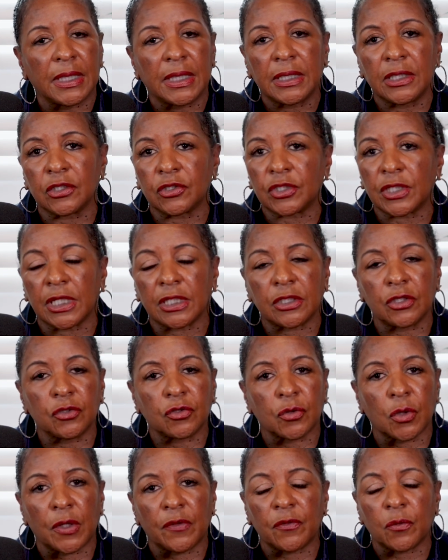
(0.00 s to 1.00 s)
It'll take you
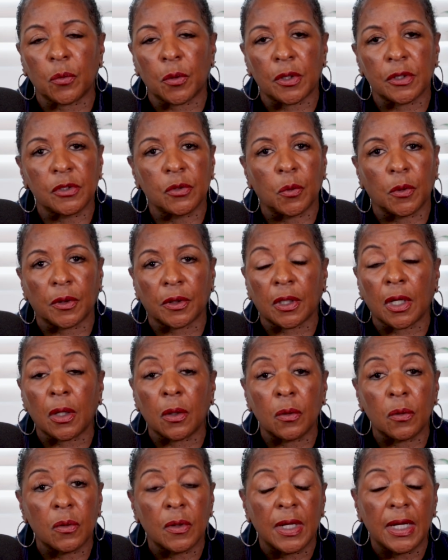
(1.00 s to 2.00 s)
to everywhere you want to
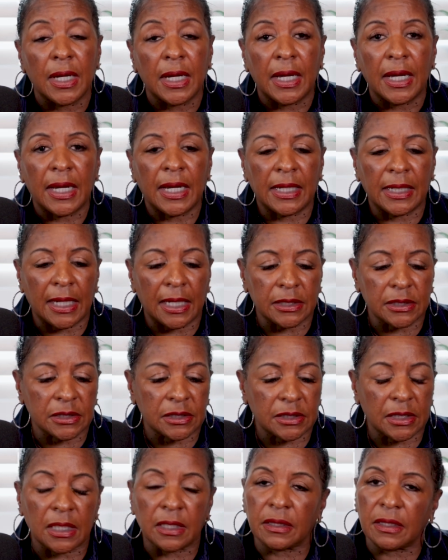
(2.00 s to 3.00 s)
go. And I
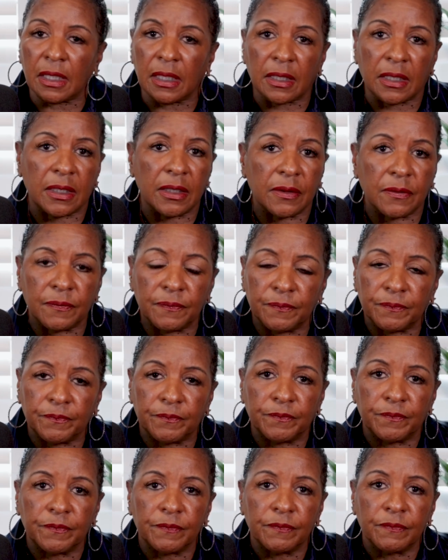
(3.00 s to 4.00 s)
just thank you.
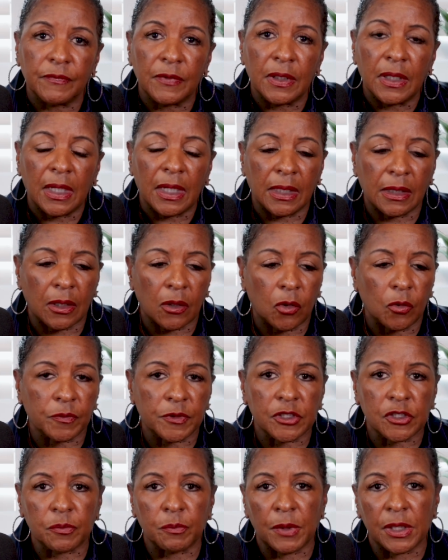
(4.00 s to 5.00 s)
And I hope
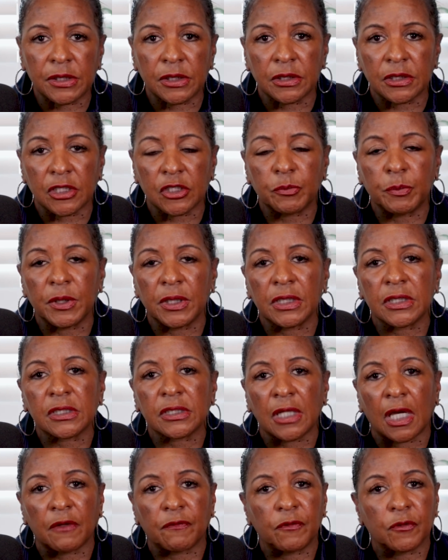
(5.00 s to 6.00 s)
this message has been
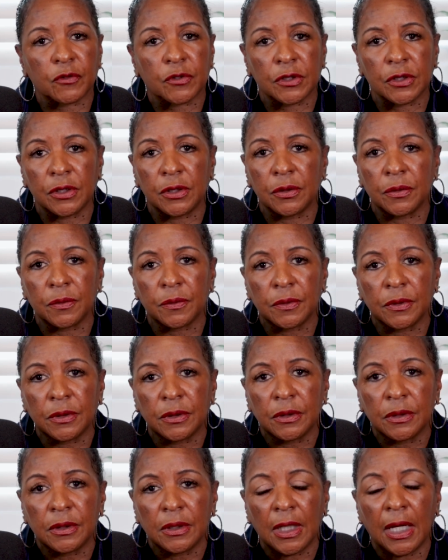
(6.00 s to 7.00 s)
insightful to you.
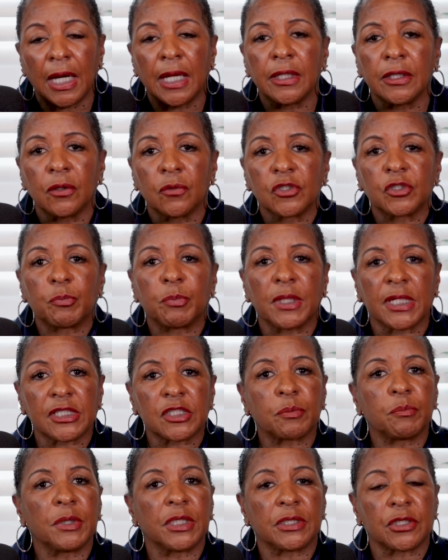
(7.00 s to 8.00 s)
I know it's
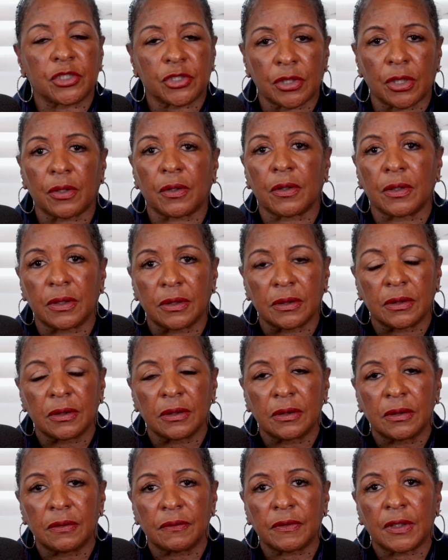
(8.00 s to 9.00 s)
blessed me to share it.
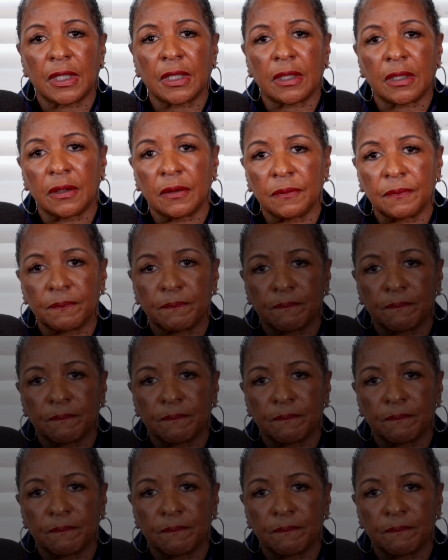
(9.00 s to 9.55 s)
Thank you.